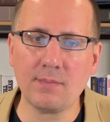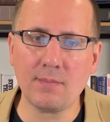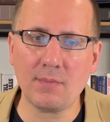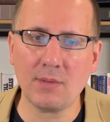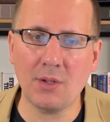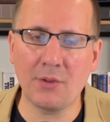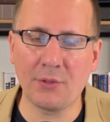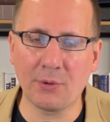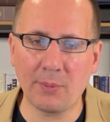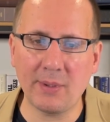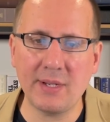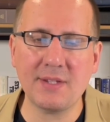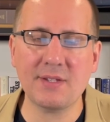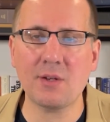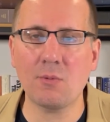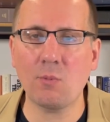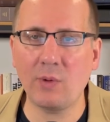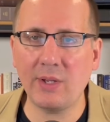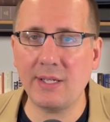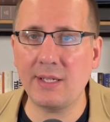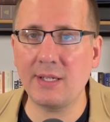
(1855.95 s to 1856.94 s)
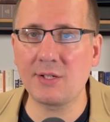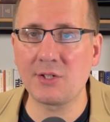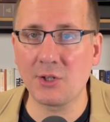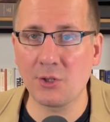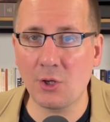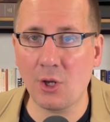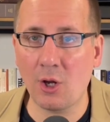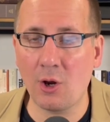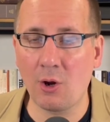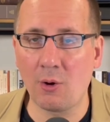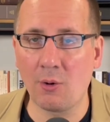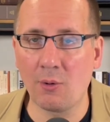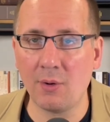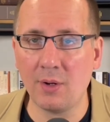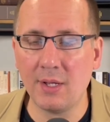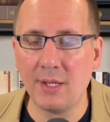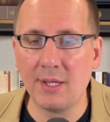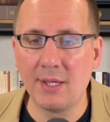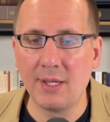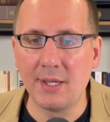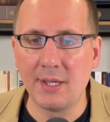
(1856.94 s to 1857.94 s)
The reason we need to know
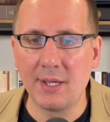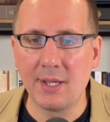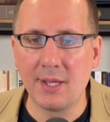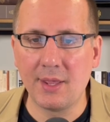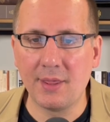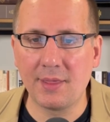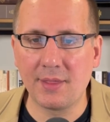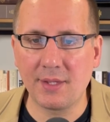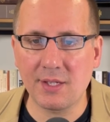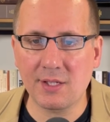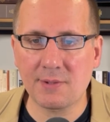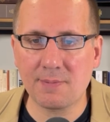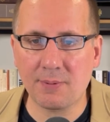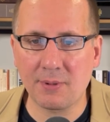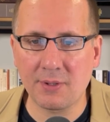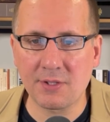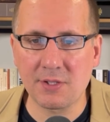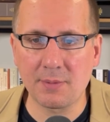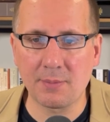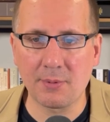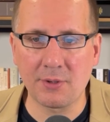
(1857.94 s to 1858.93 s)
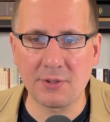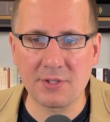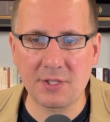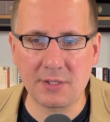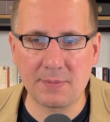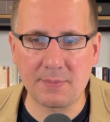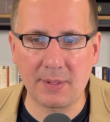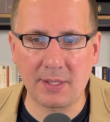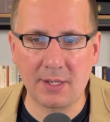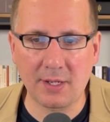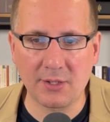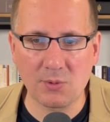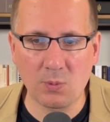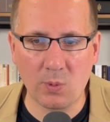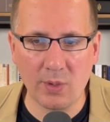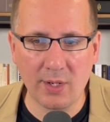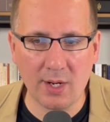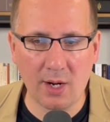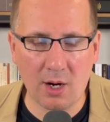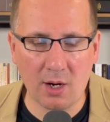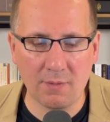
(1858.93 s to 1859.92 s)
these principles is because
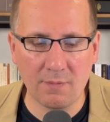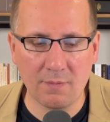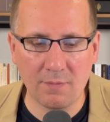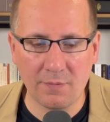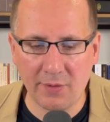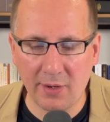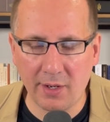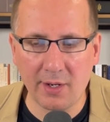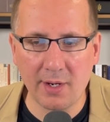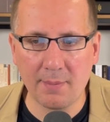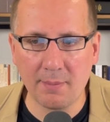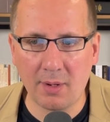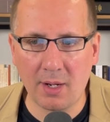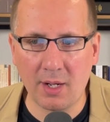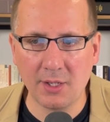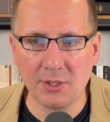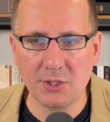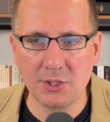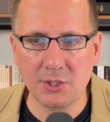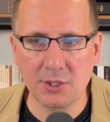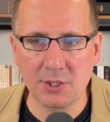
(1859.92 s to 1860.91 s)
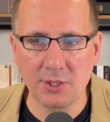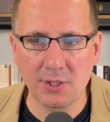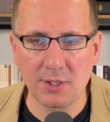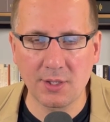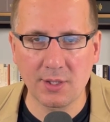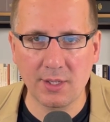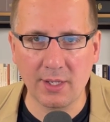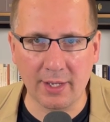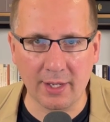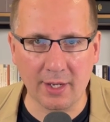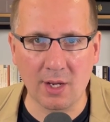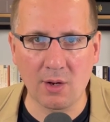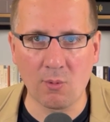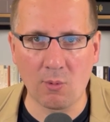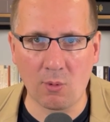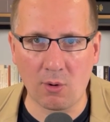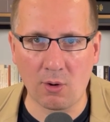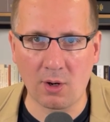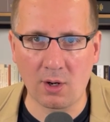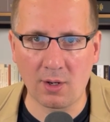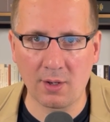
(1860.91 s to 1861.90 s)
we are very much in a
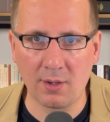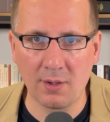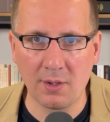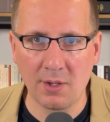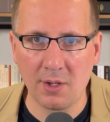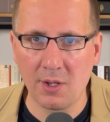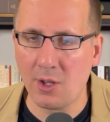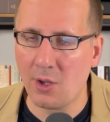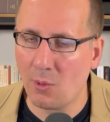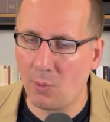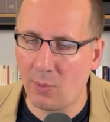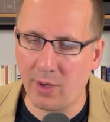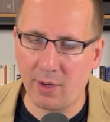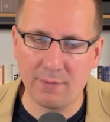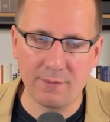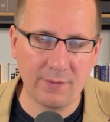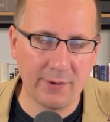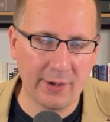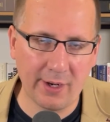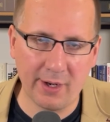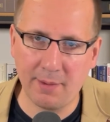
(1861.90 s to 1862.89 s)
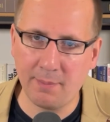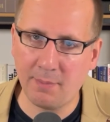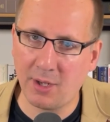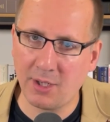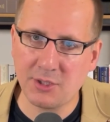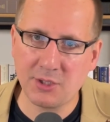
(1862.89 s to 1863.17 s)
war. We are very much